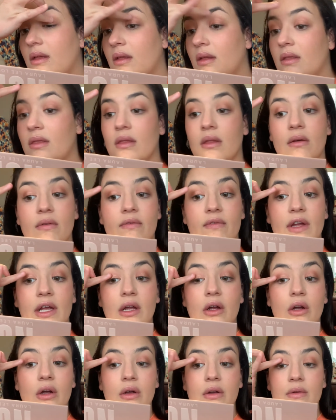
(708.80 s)
the
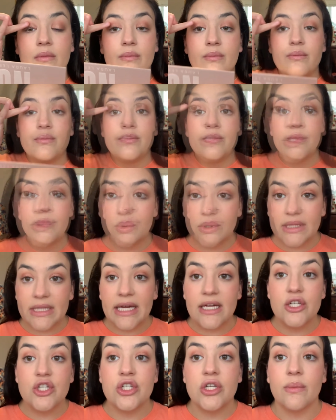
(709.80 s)
finger. Here's what
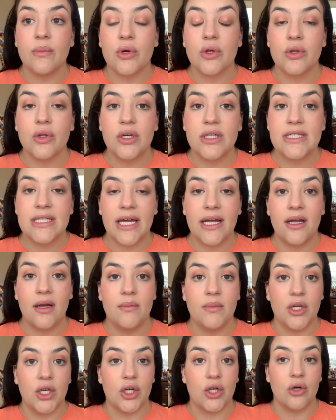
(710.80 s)
that shimmer looks like. I'm
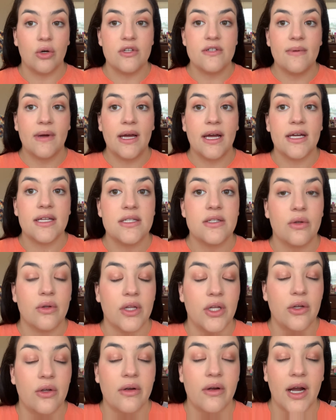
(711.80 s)
going to close my eyes so
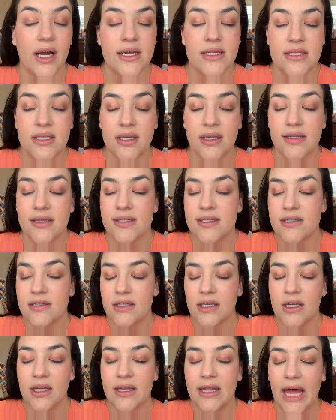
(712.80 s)
that you guys can
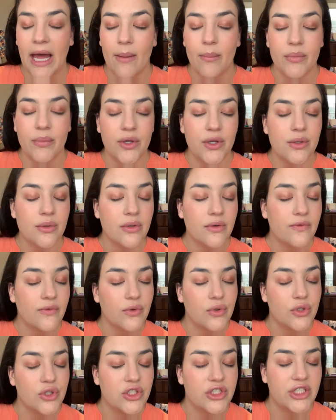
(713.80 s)
see that
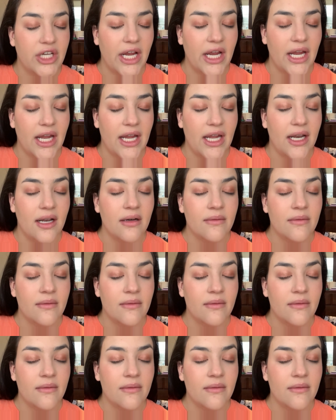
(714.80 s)
beautiful shade.